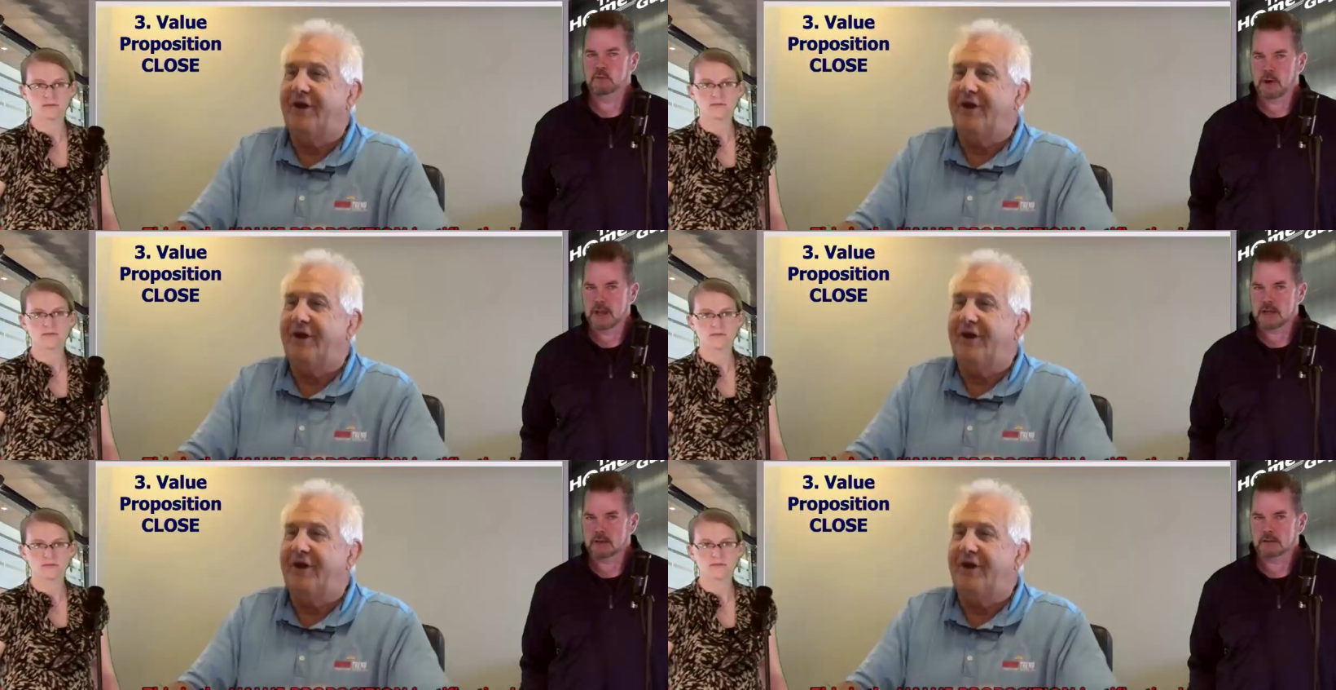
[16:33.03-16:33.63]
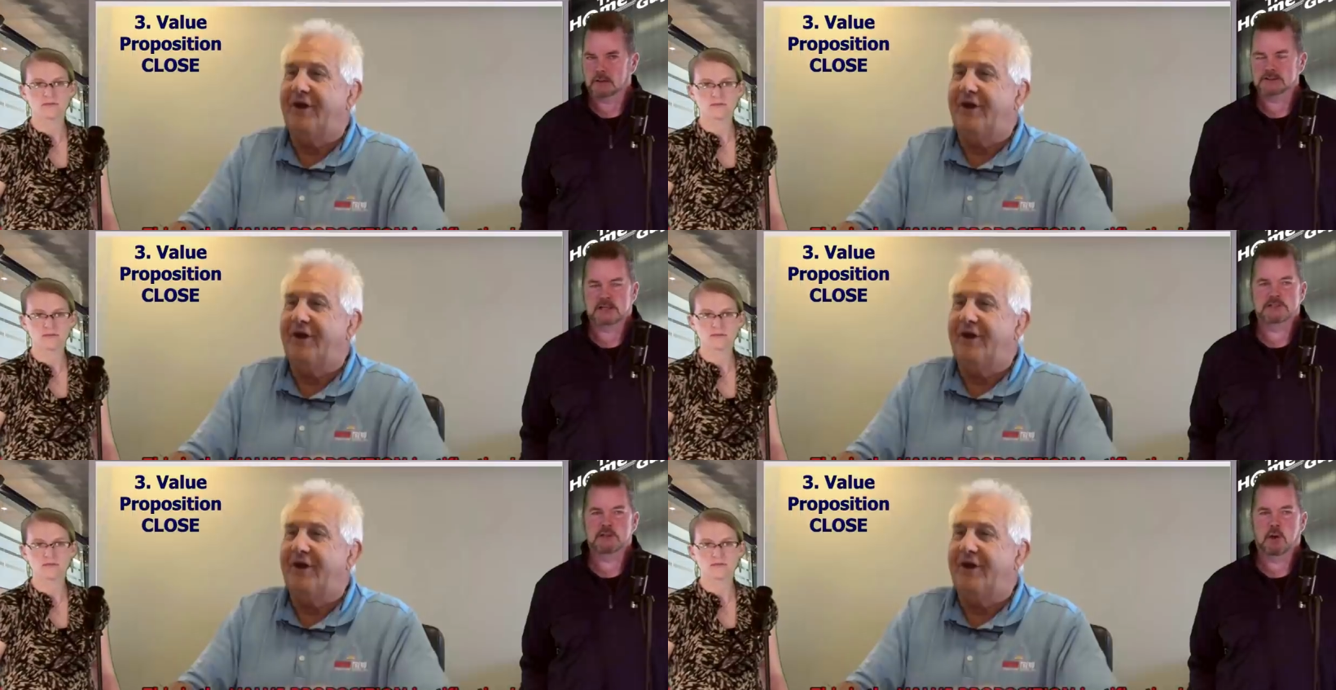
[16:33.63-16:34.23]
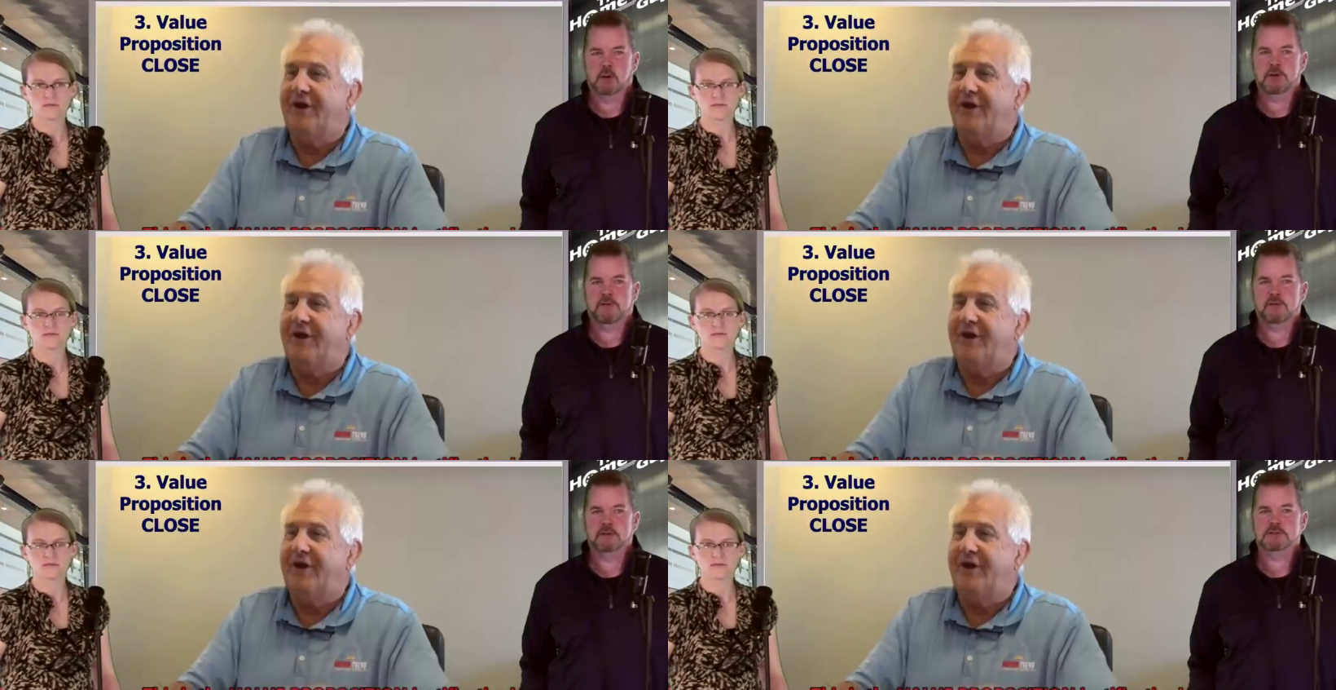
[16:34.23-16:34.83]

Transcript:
Speaker 1: writing because that's the only thing